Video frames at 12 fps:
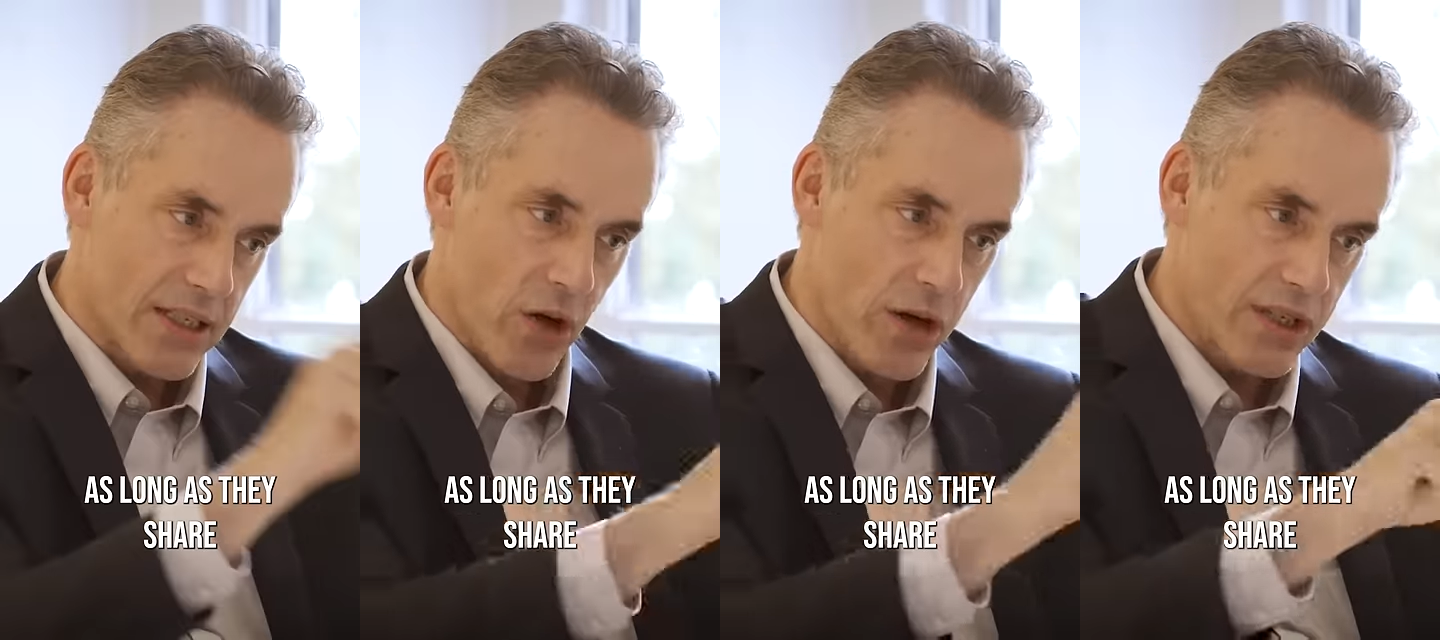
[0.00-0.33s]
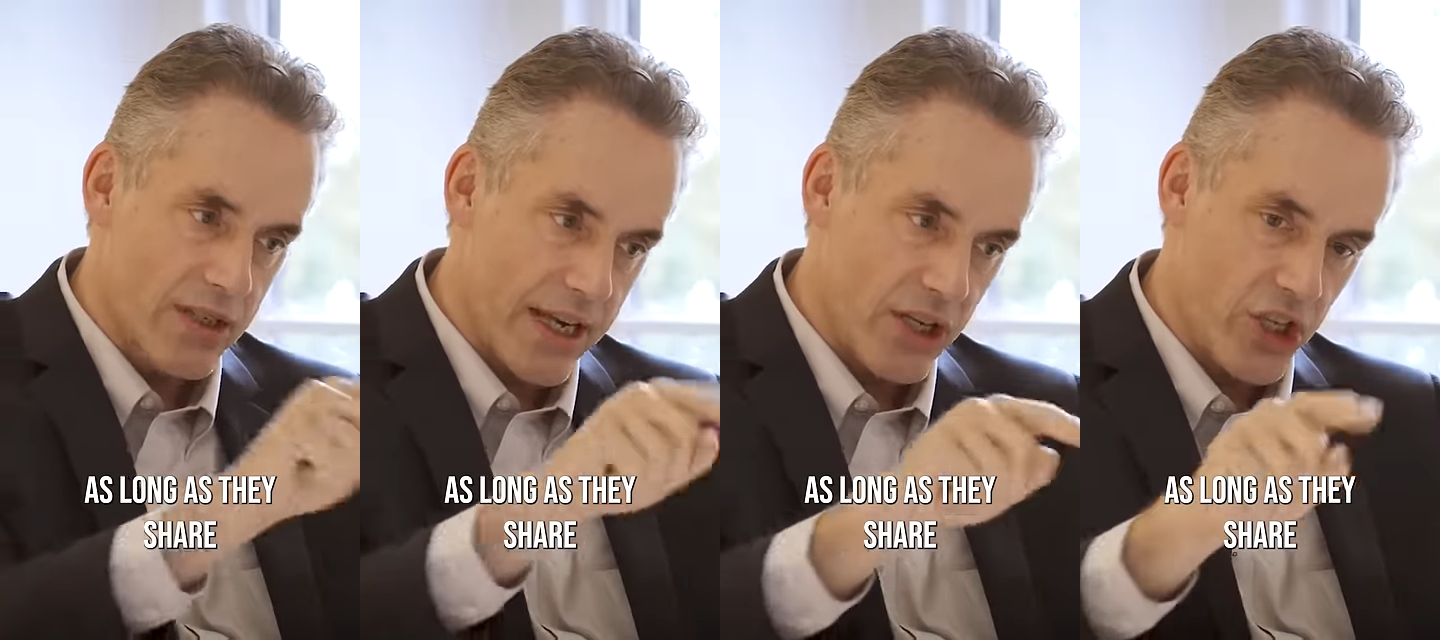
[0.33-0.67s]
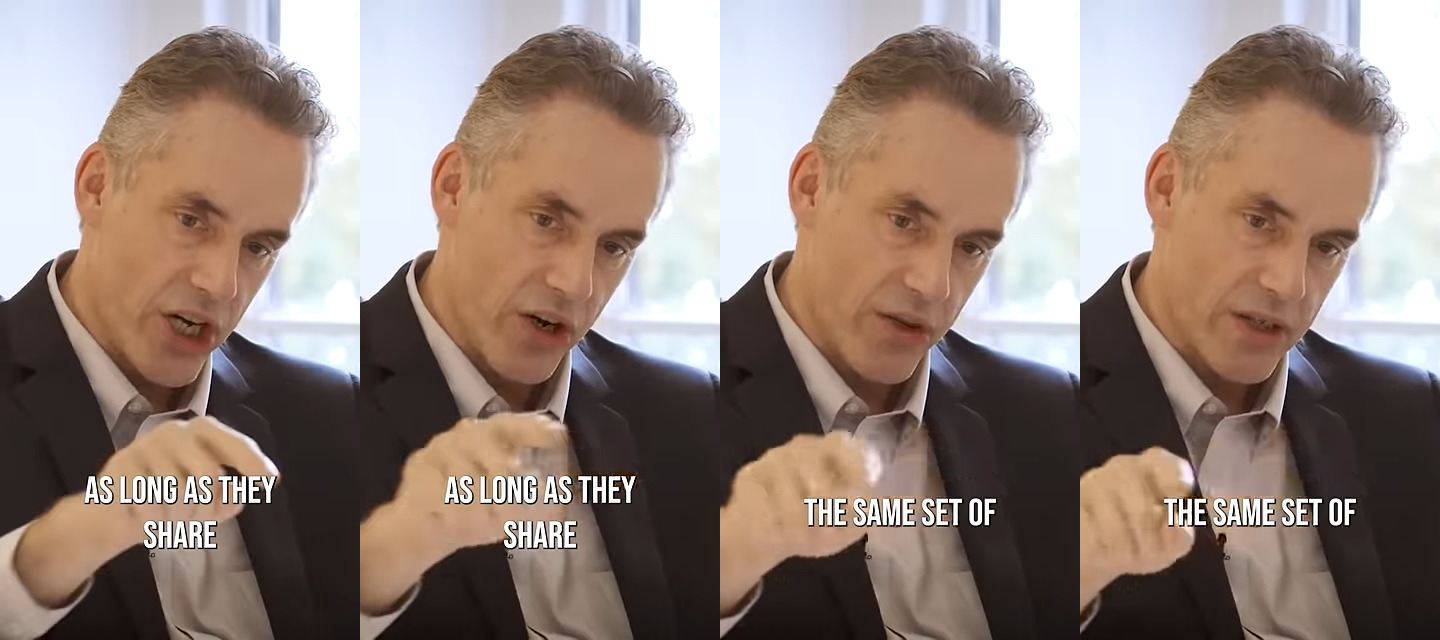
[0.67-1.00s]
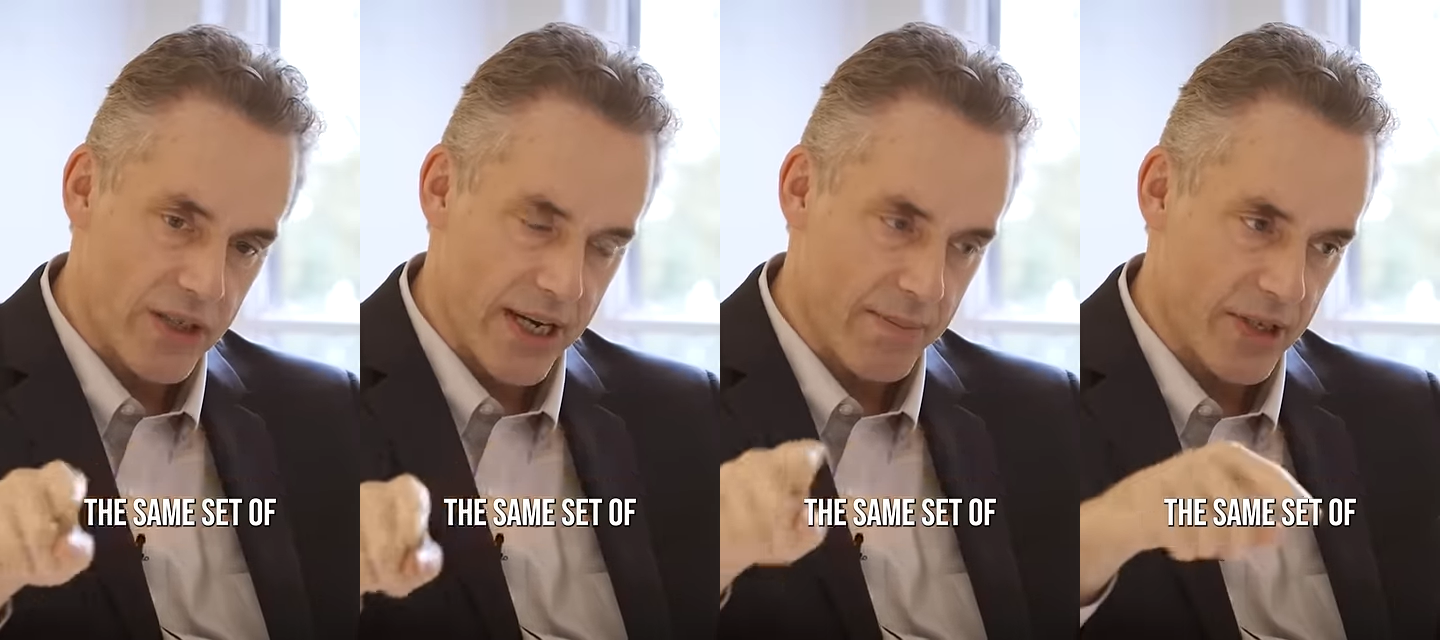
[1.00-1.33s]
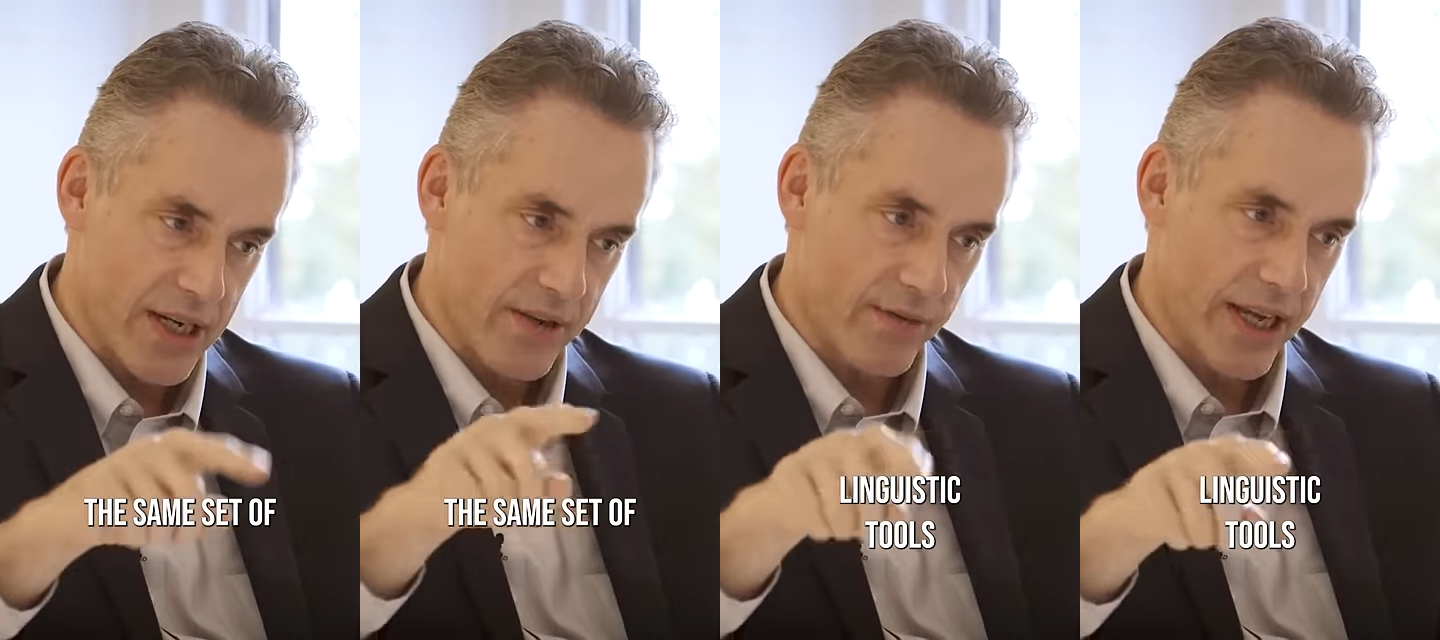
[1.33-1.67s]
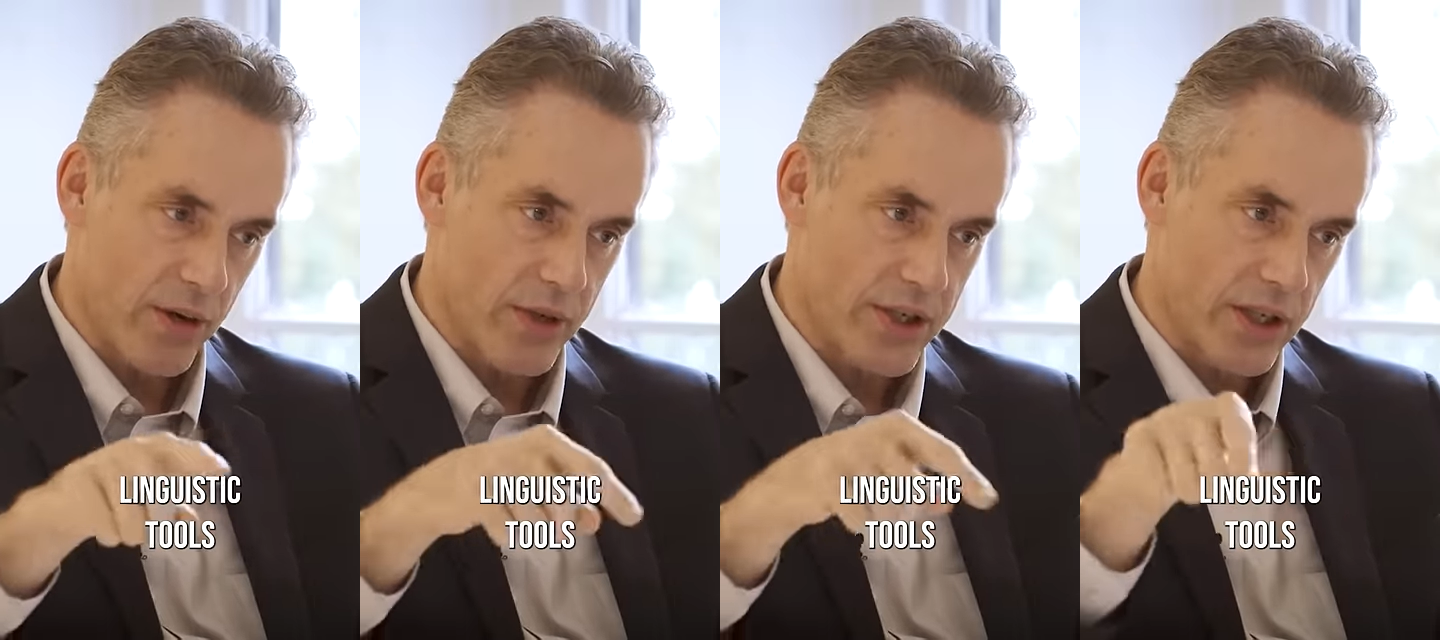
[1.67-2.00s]
As long as they share the same set of
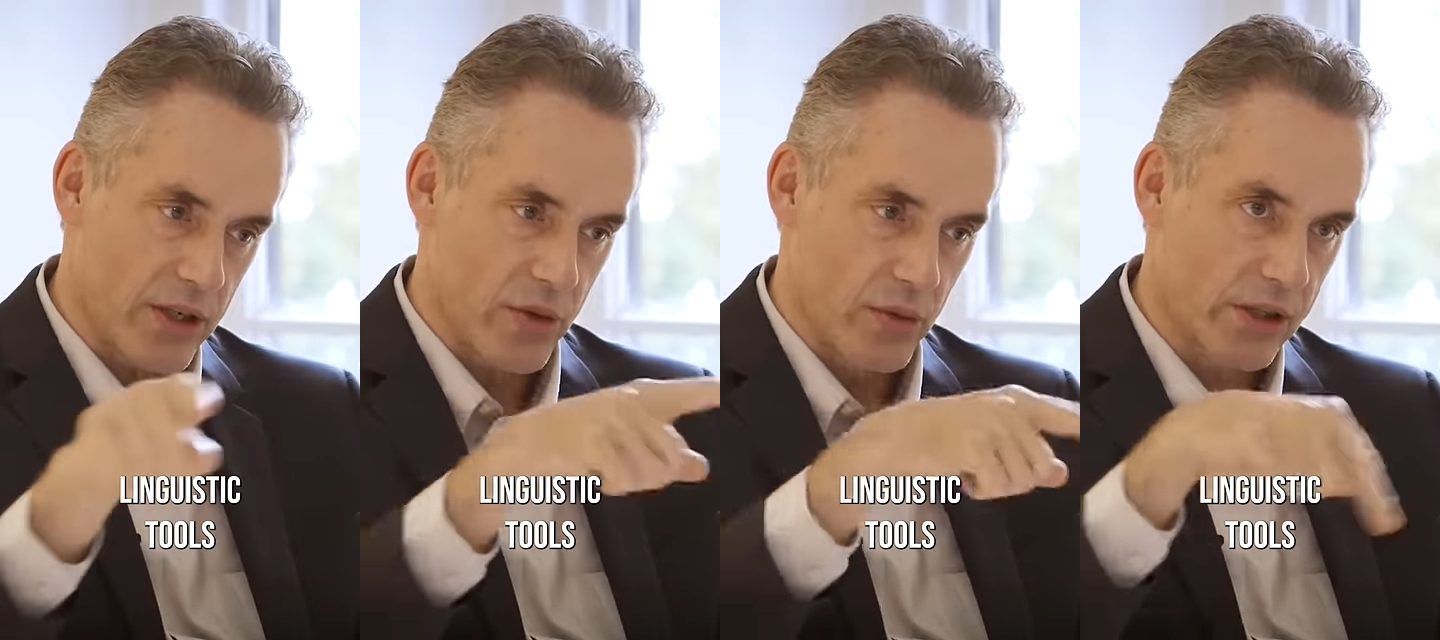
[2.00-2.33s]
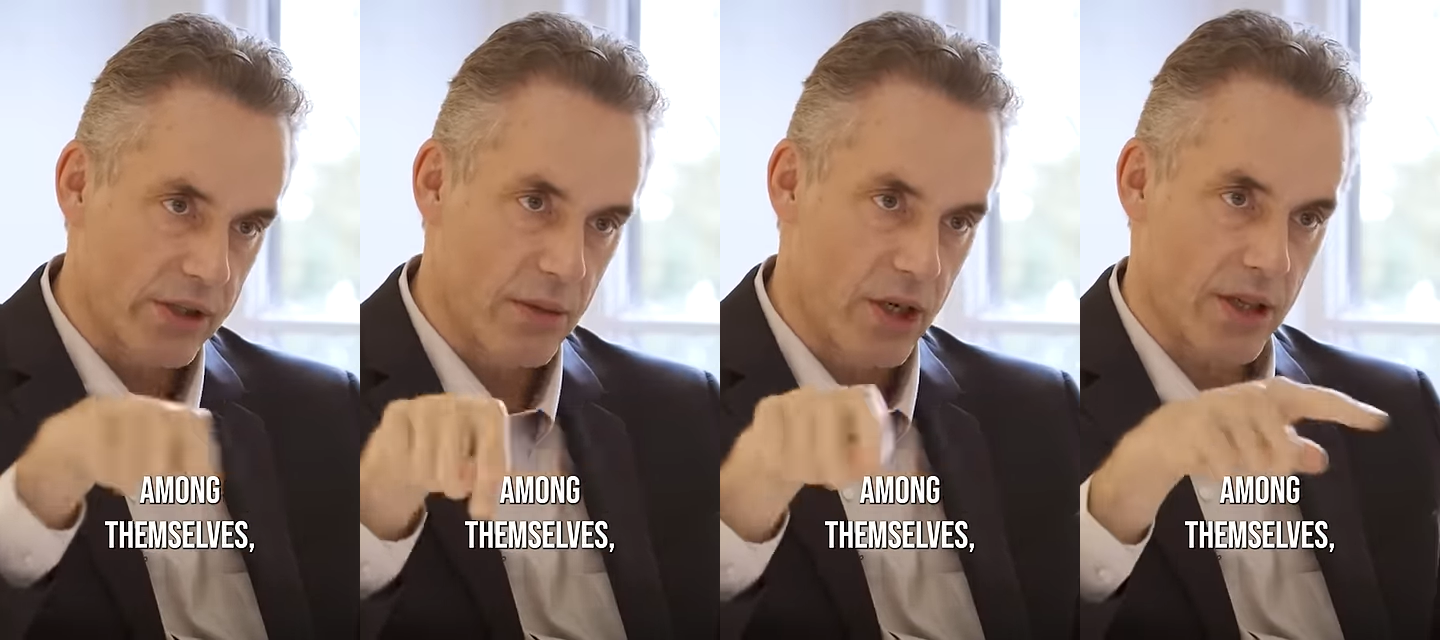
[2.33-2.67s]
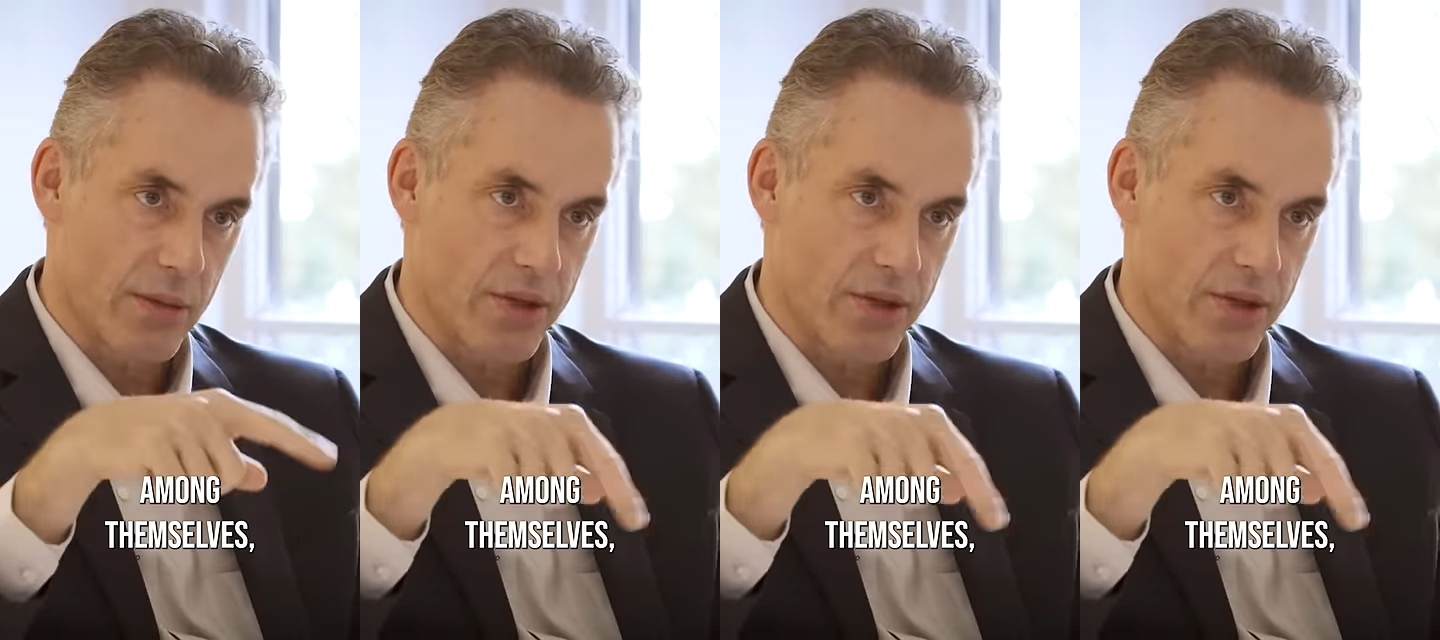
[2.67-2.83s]
linguistic tools among